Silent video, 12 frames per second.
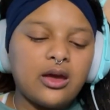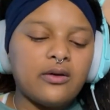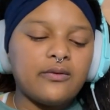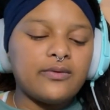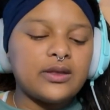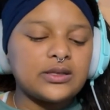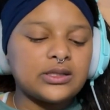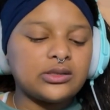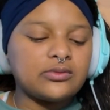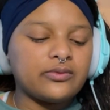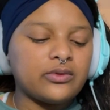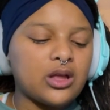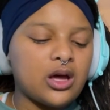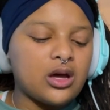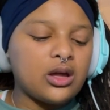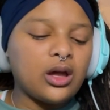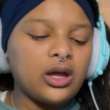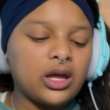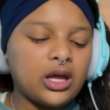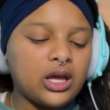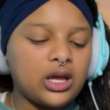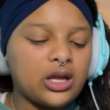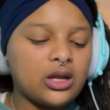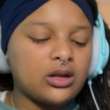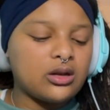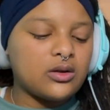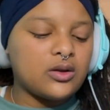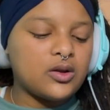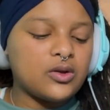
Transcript: of this vlog, and